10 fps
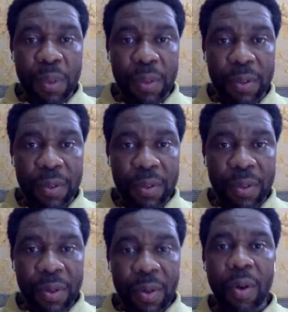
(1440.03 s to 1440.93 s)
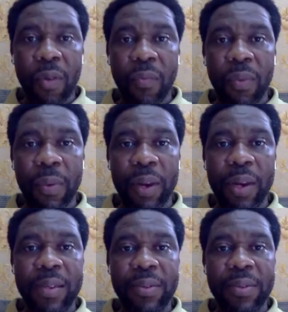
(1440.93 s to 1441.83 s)
point of the
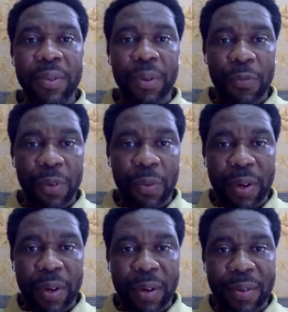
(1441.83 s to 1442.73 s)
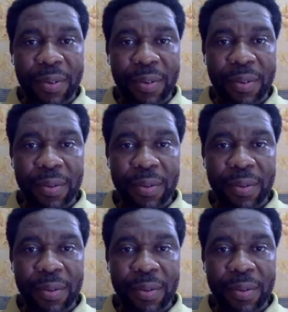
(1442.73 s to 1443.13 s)
release of your greatness.